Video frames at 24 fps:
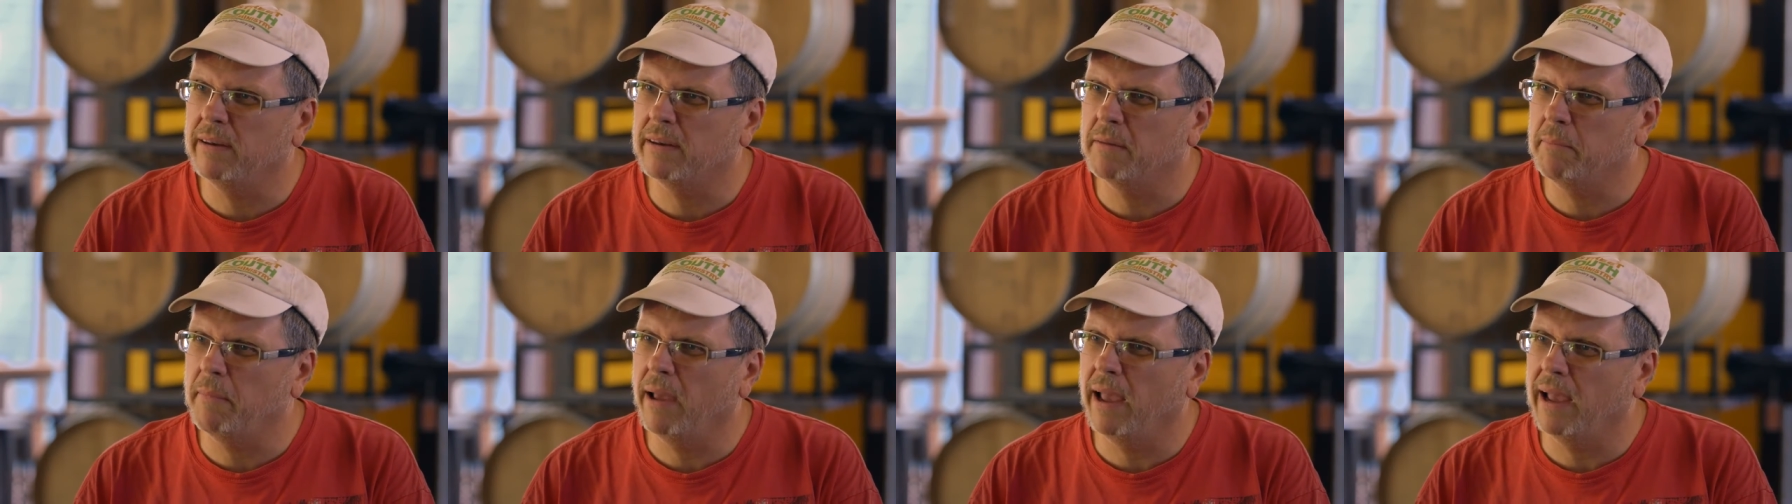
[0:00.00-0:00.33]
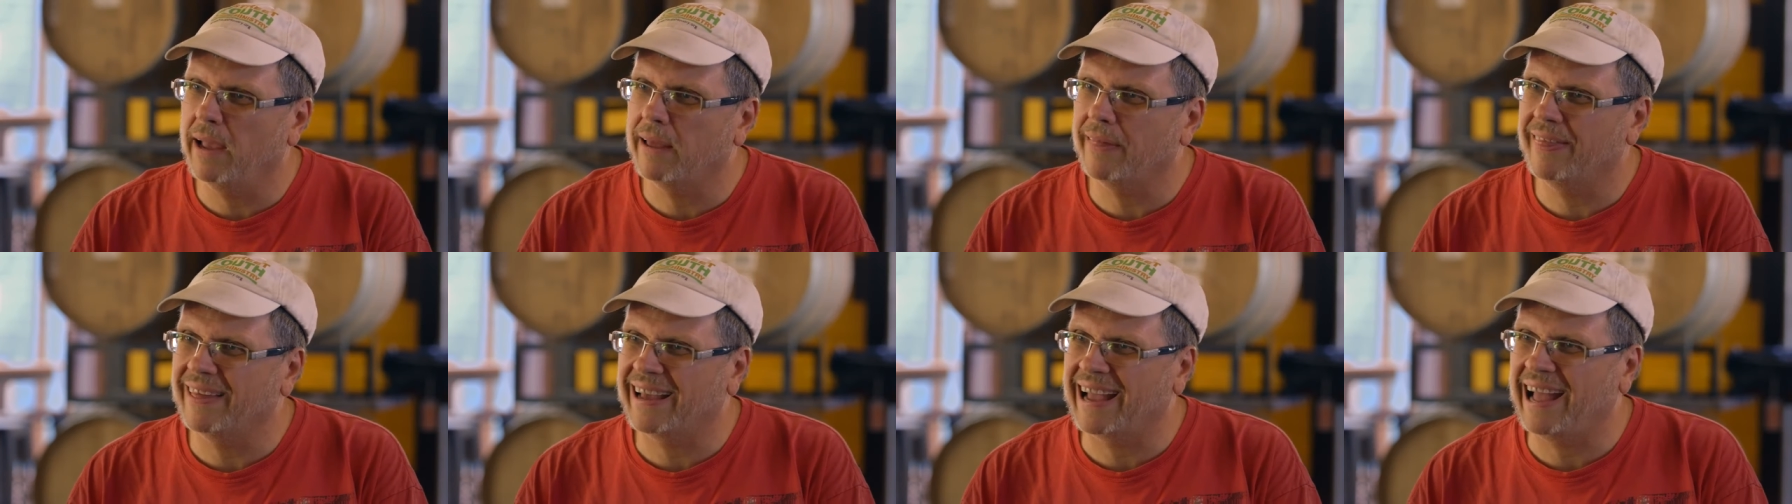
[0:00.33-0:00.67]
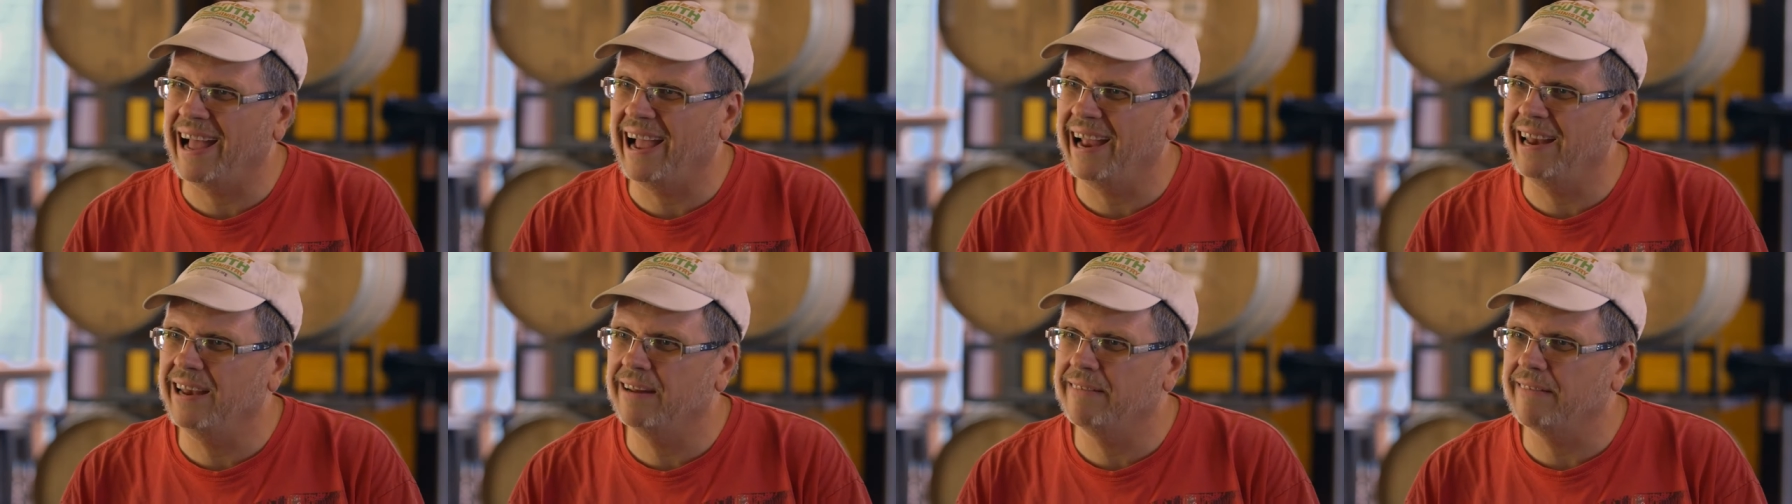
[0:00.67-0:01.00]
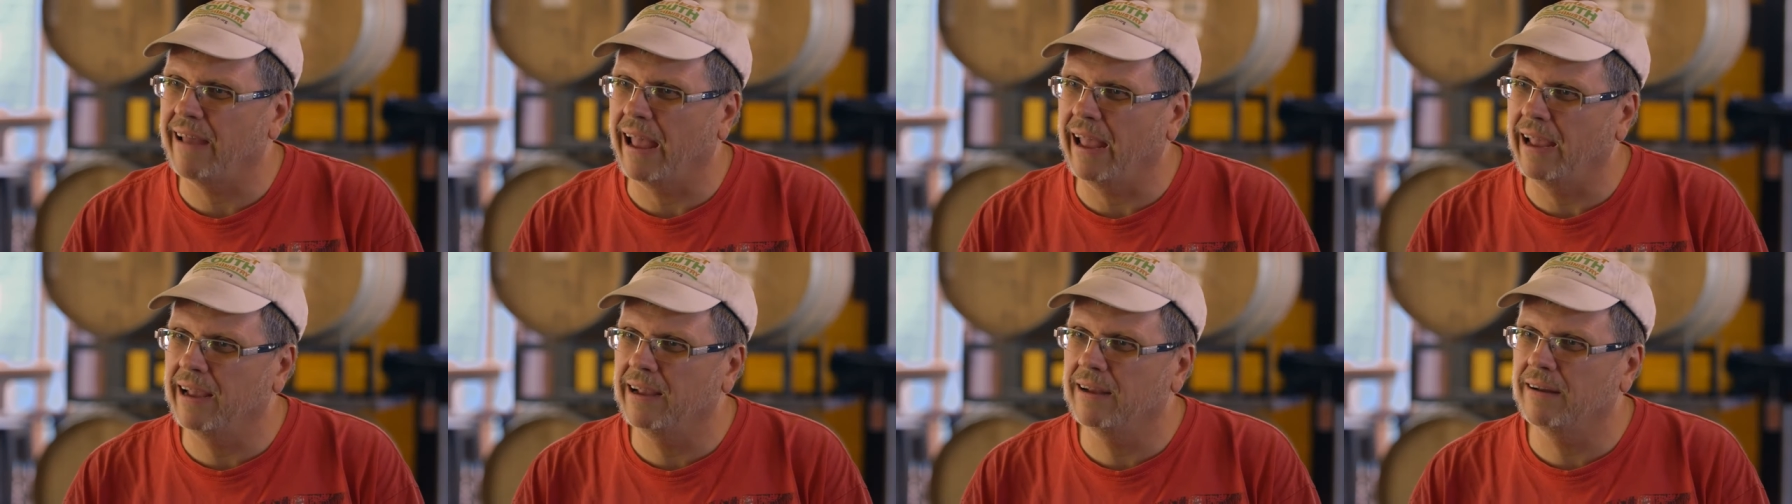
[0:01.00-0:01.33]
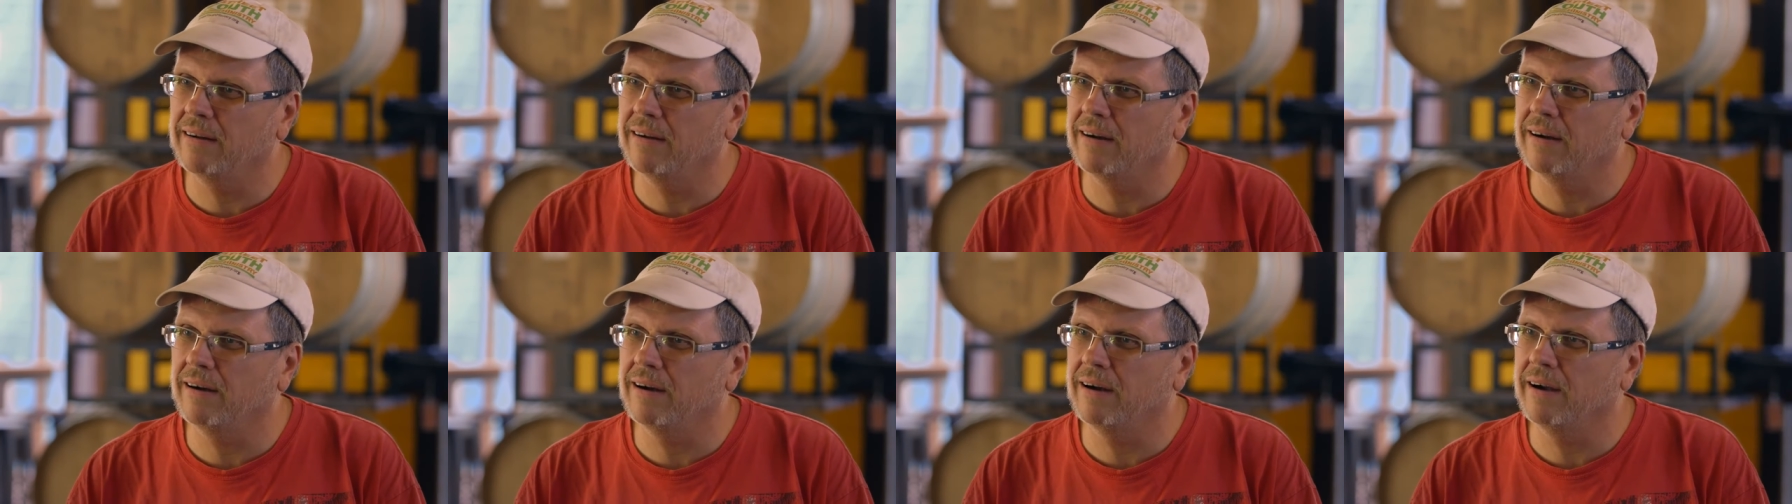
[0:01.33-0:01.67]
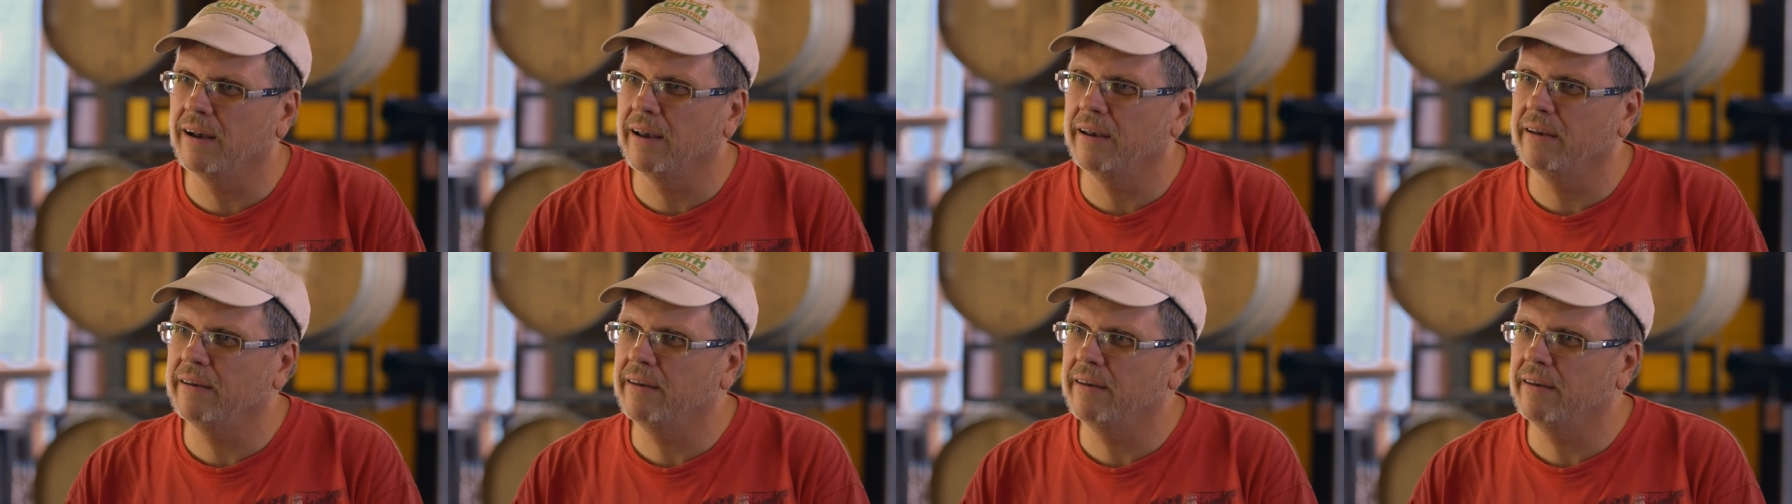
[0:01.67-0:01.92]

to make the kind of anger